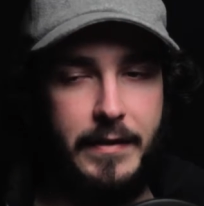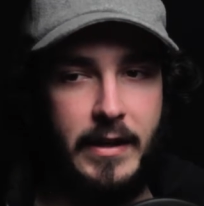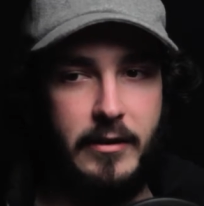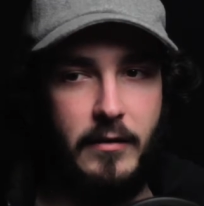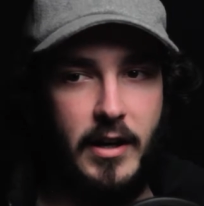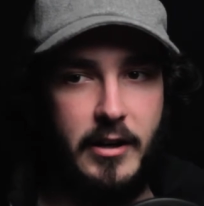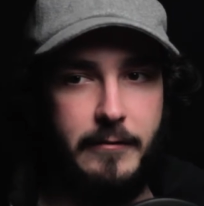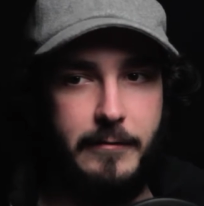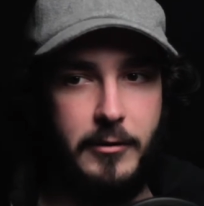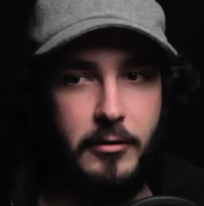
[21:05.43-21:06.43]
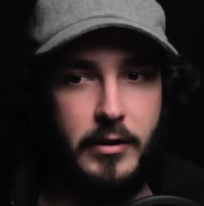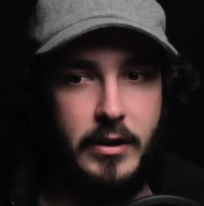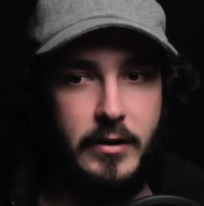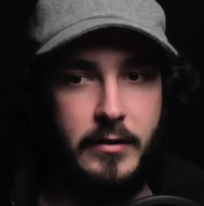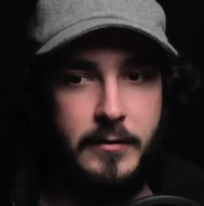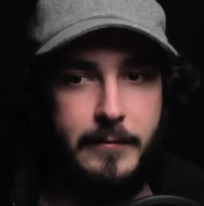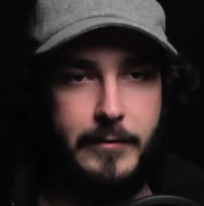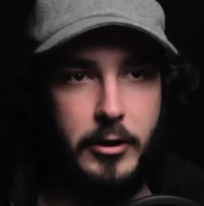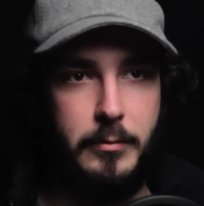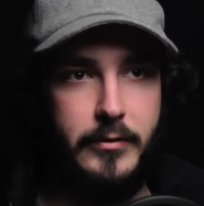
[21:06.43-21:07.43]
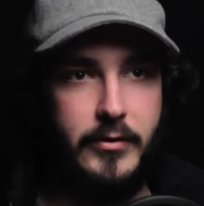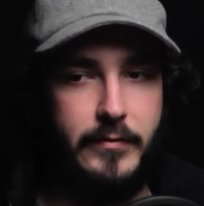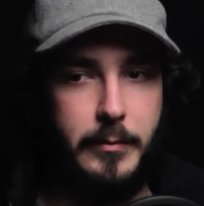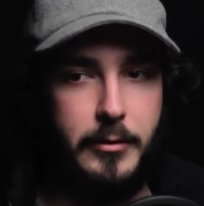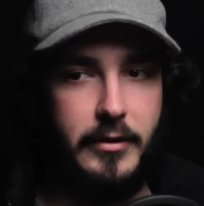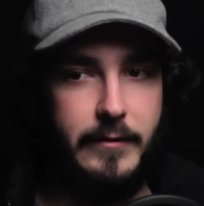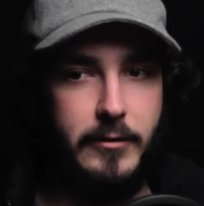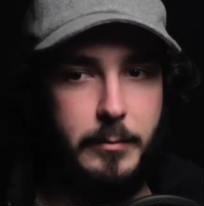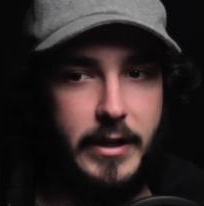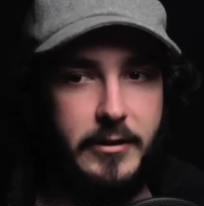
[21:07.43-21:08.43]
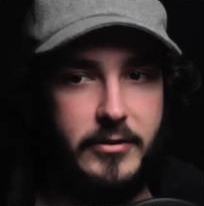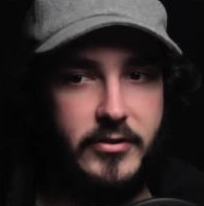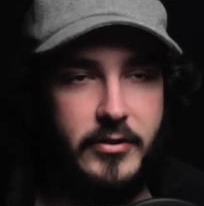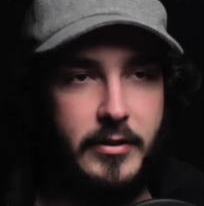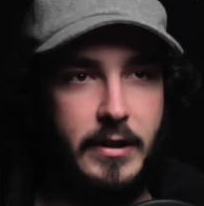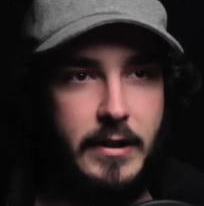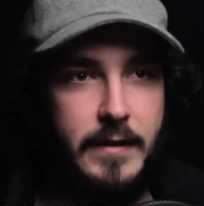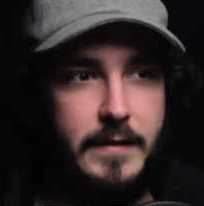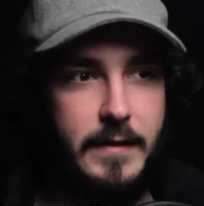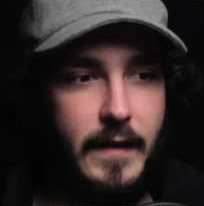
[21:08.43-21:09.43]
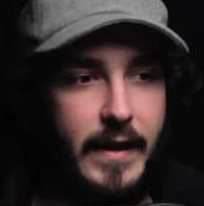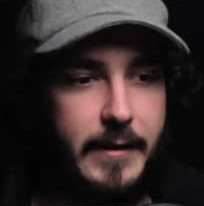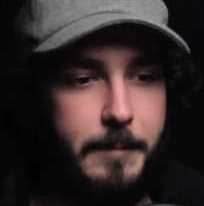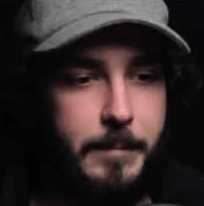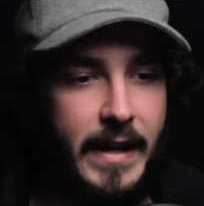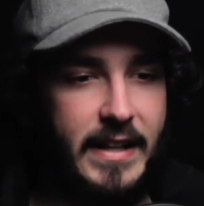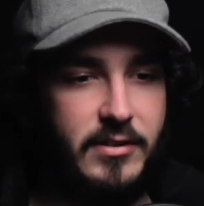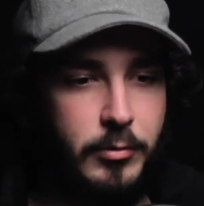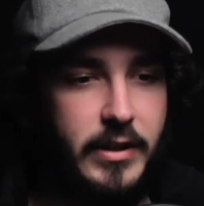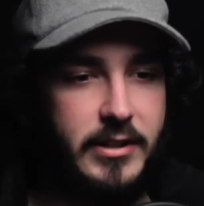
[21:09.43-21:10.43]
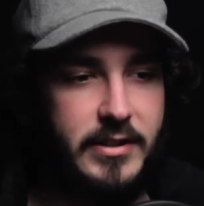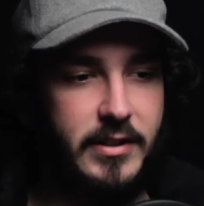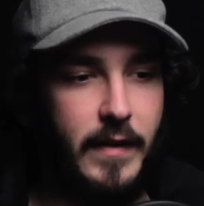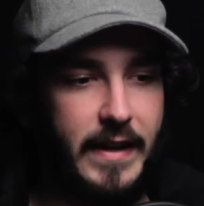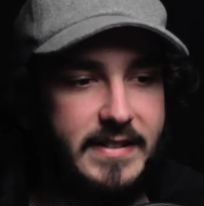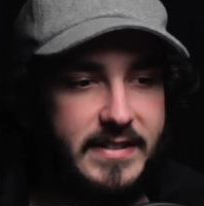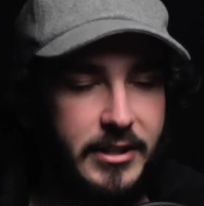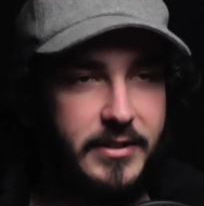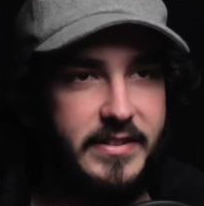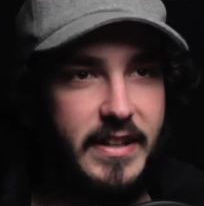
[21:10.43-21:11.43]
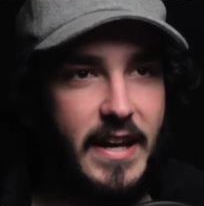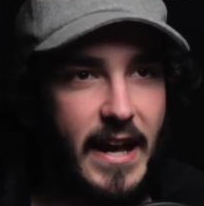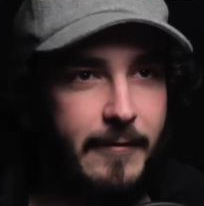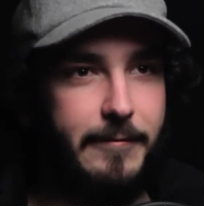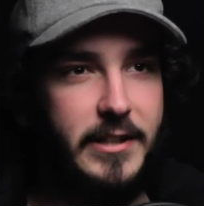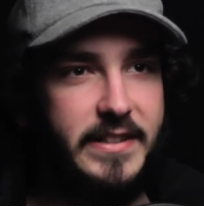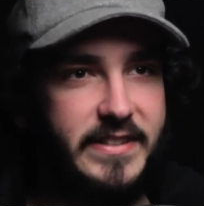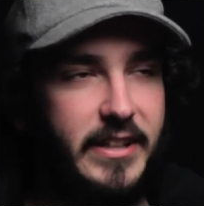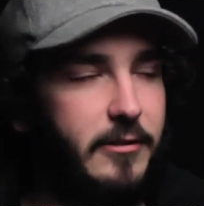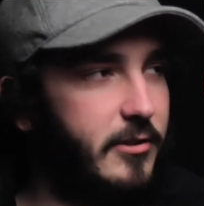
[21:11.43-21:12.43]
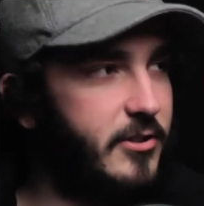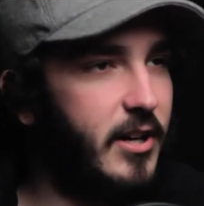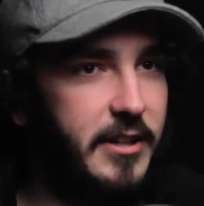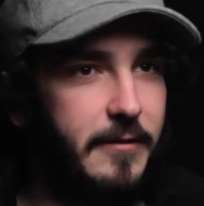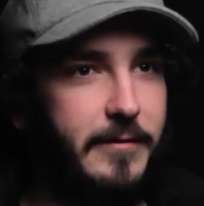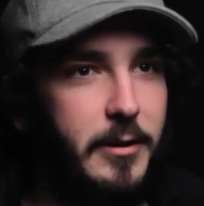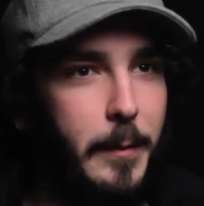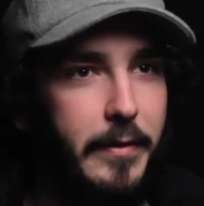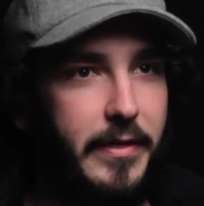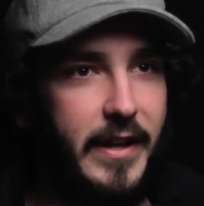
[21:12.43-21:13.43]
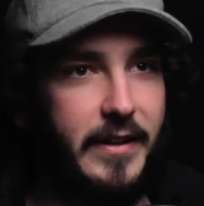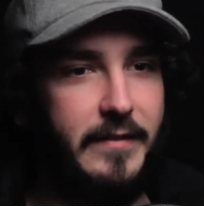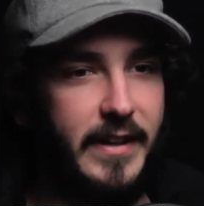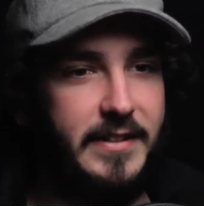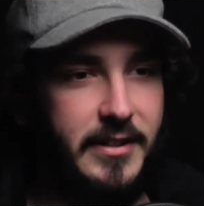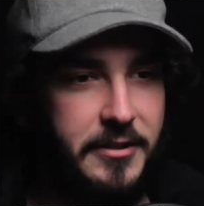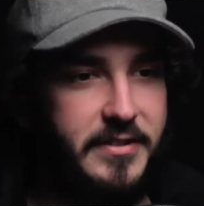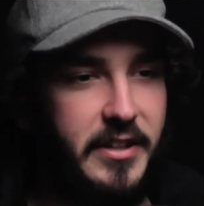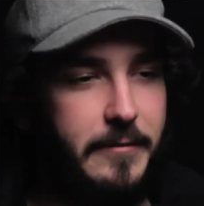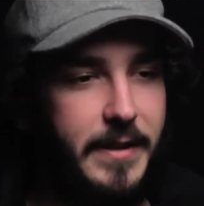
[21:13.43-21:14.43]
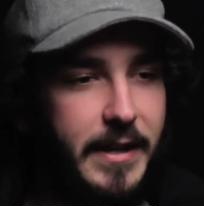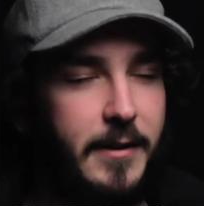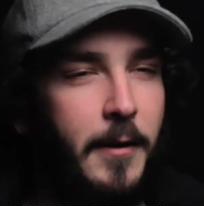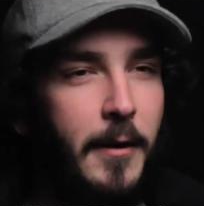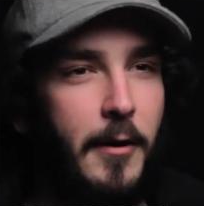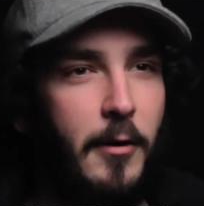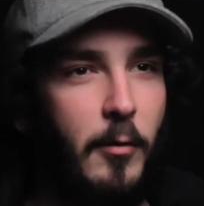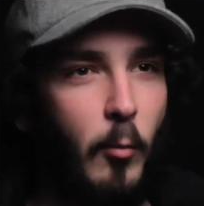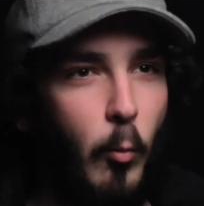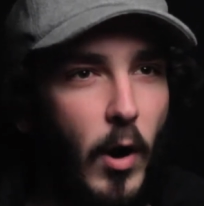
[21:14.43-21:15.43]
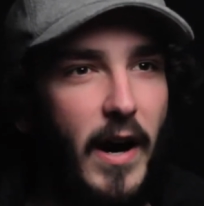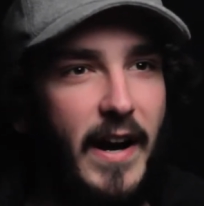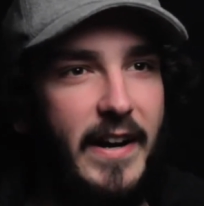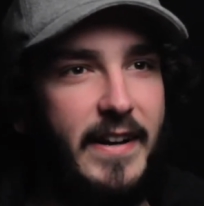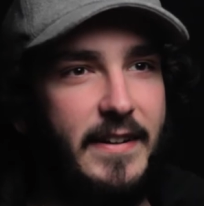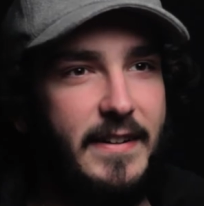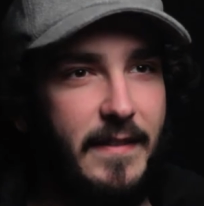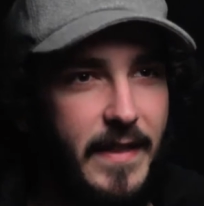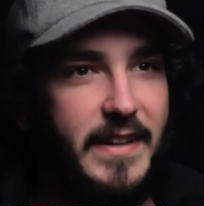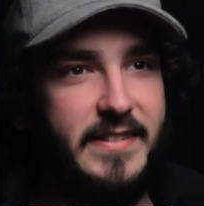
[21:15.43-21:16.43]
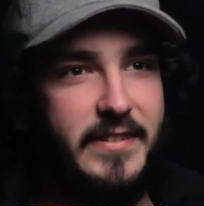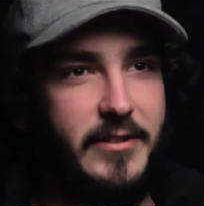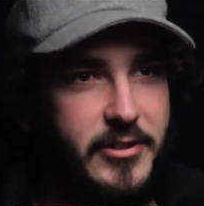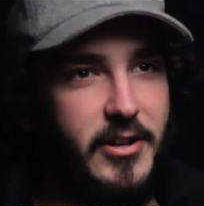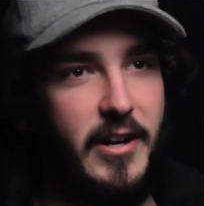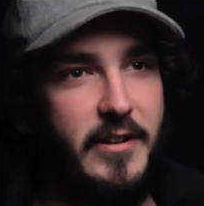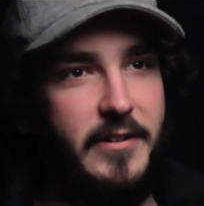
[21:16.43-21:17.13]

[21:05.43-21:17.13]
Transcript: I think a lot of early films from early filmmakers, like it's really good to, like, seriously, every single shot in your film, think, like, to yourself, like, why this shot?